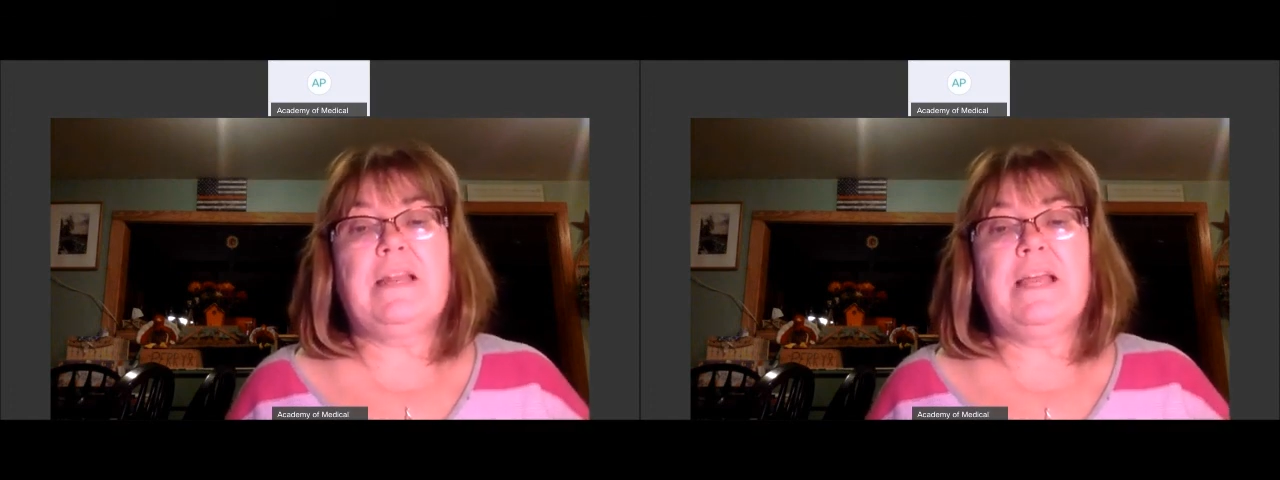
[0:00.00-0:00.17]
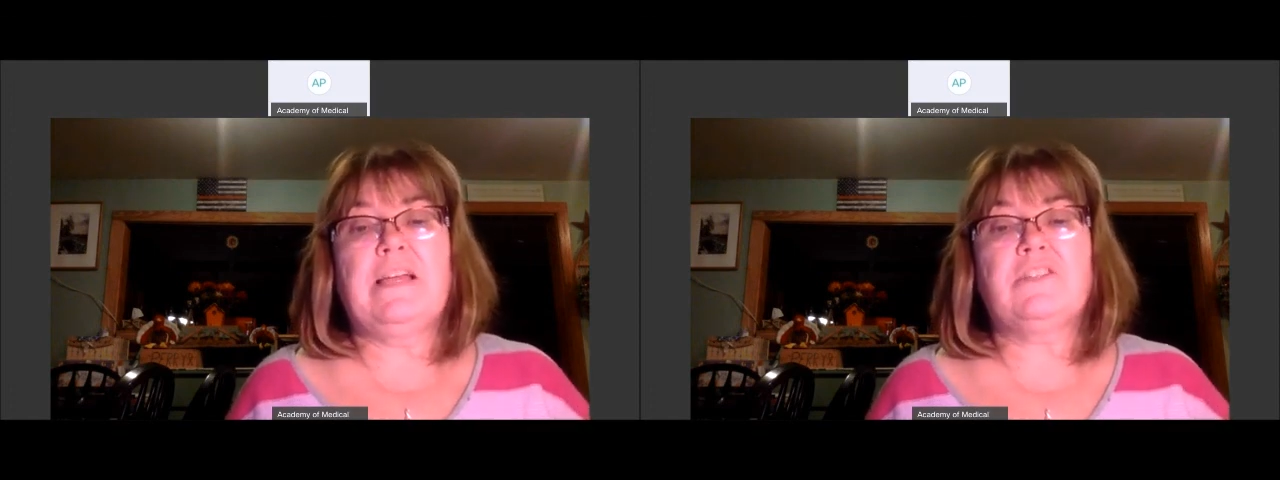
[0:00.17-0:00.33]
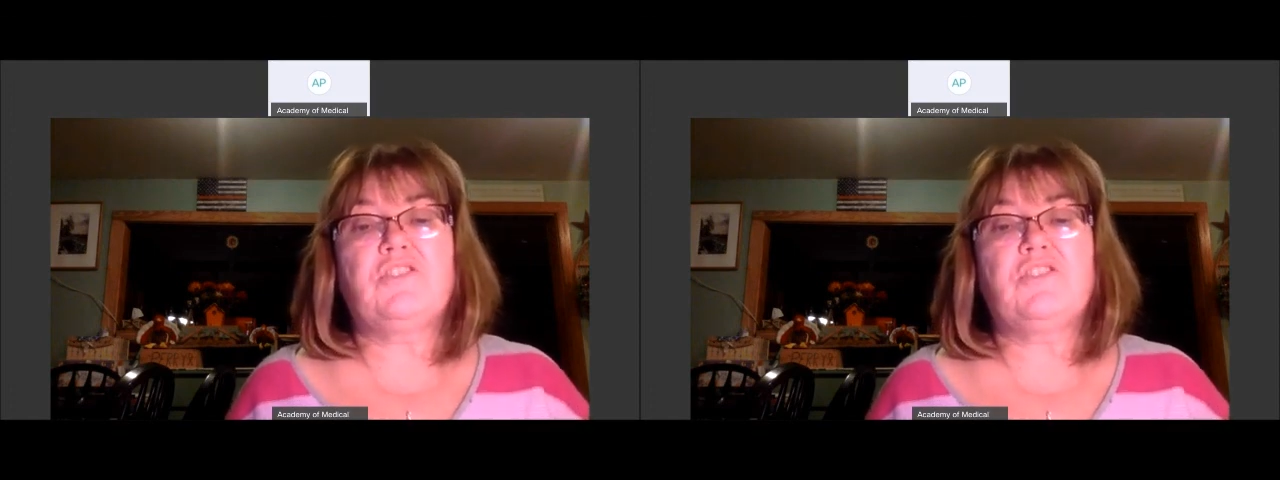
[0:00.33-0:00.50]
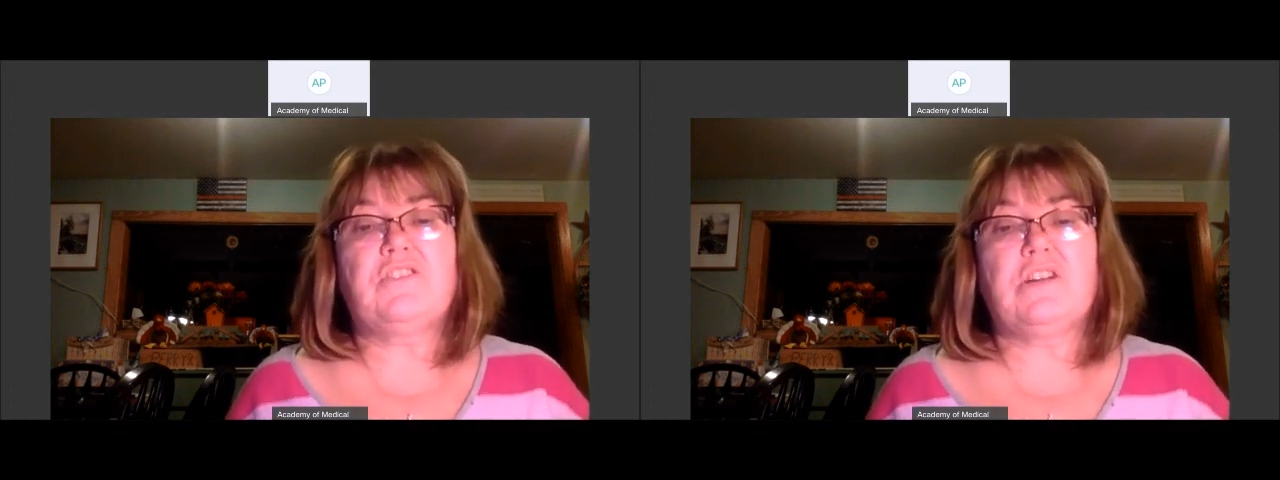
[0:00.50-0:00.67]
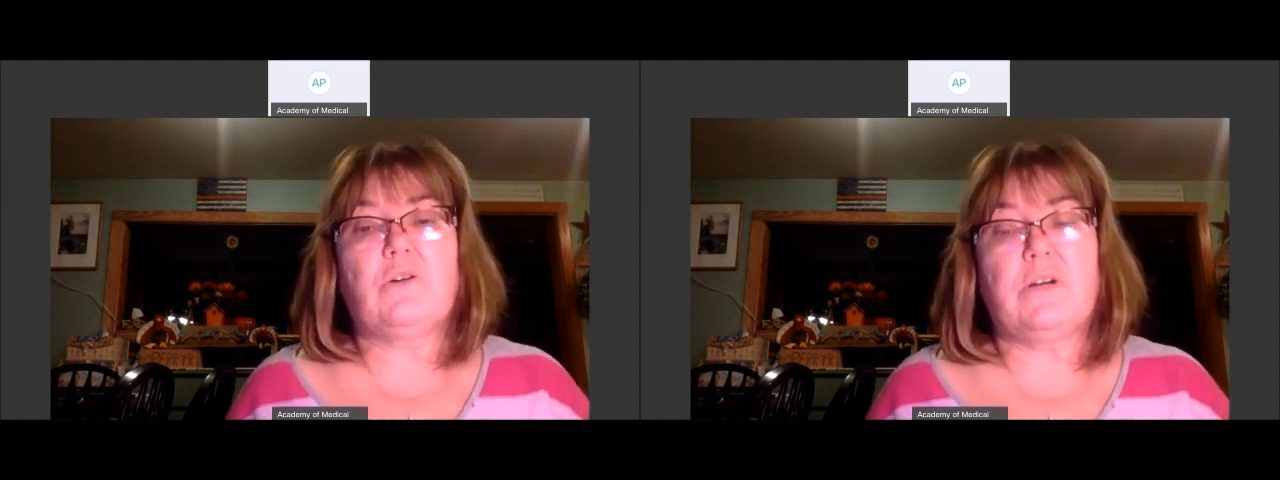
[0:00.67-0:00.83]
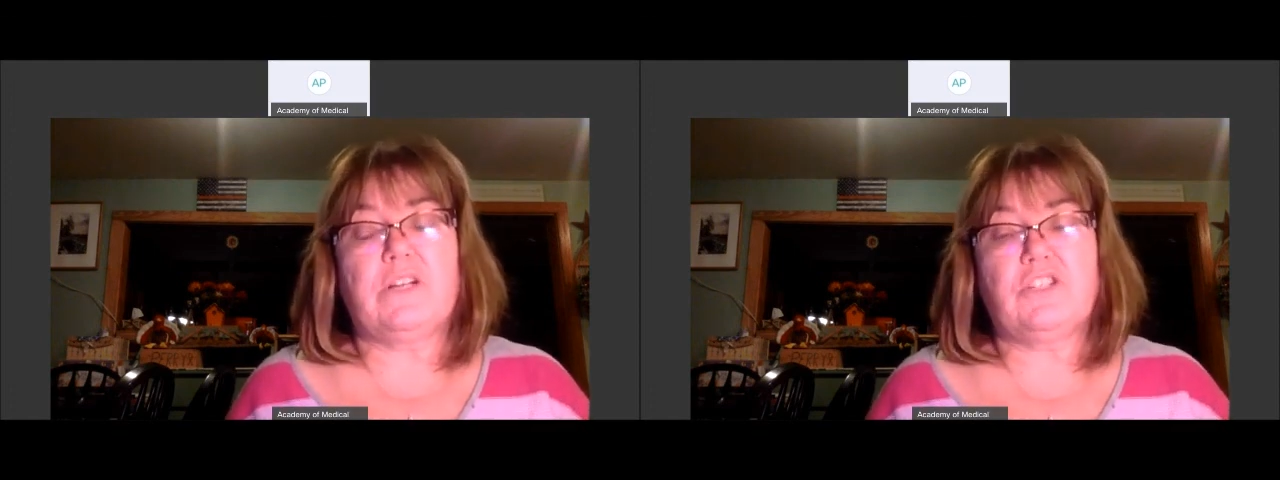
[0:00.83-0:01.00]
answer the
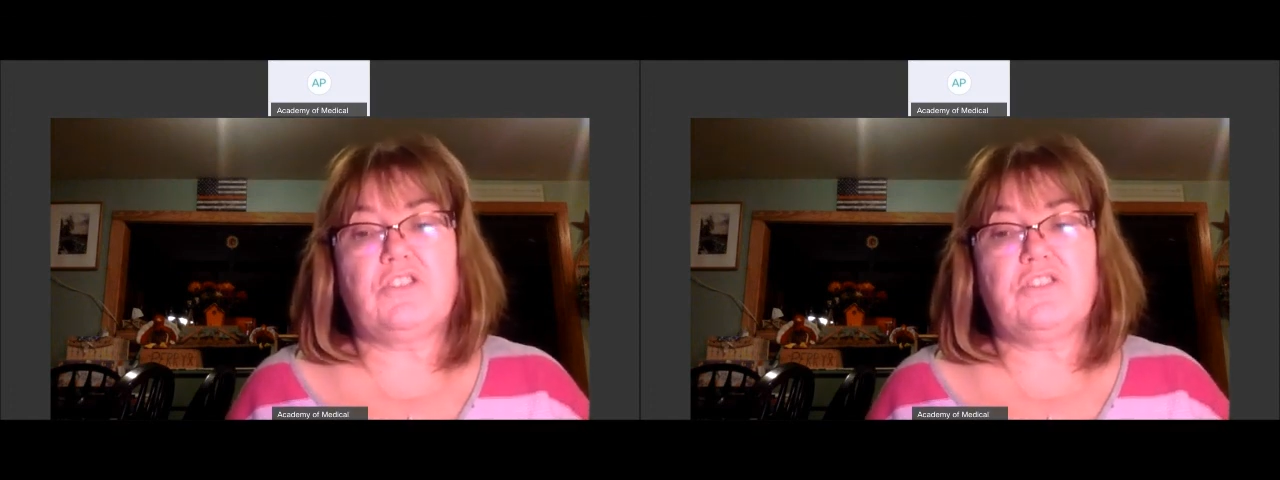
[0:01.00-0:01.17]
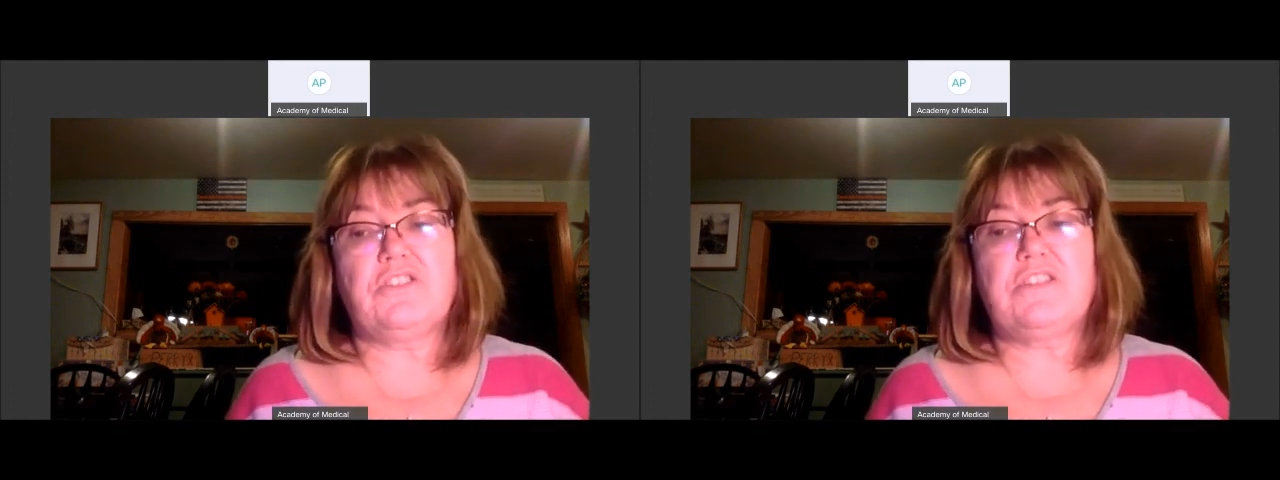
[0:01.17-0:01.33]
questions